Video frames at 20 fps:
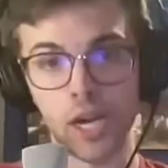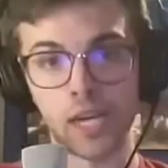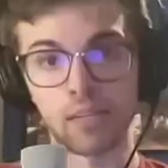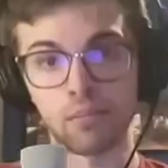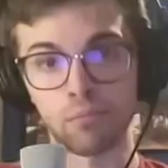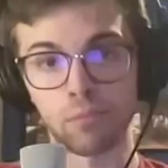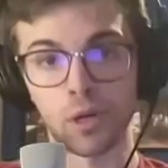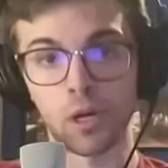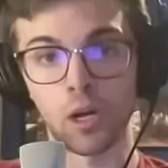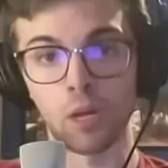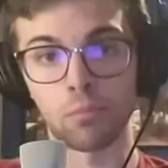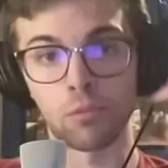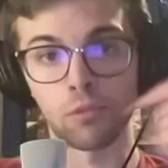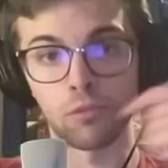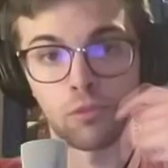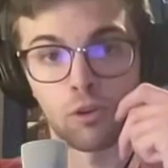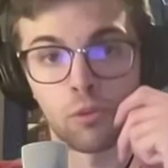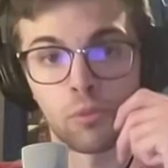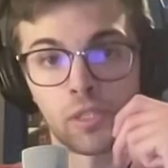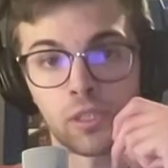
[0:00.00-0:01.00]
and Paul
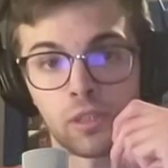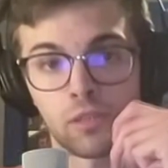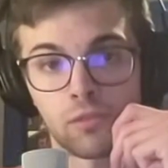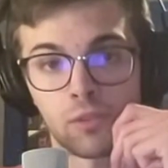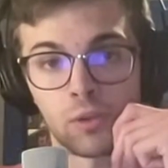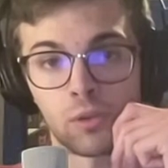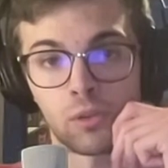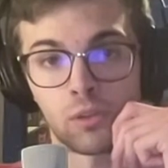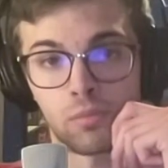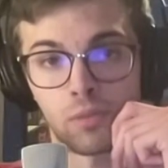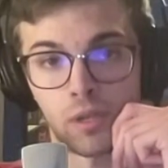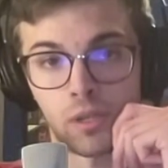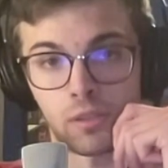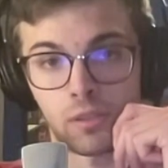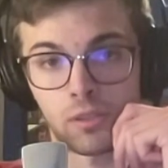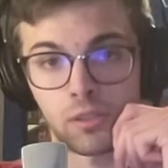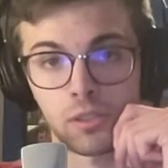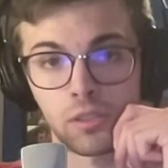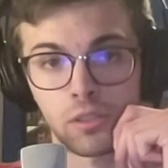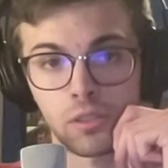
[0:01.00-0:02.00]
performing their vocal
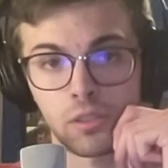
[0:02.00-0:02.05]
parts.